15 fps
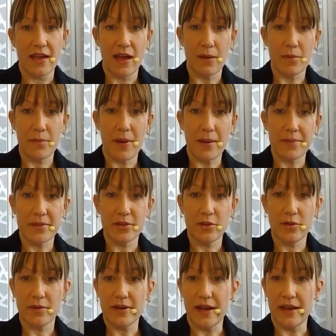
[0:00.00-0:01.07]
I'm gonna pop in the
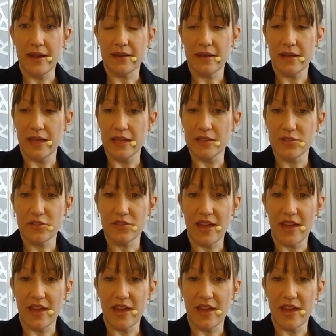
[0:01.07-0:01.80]
Q&A, answer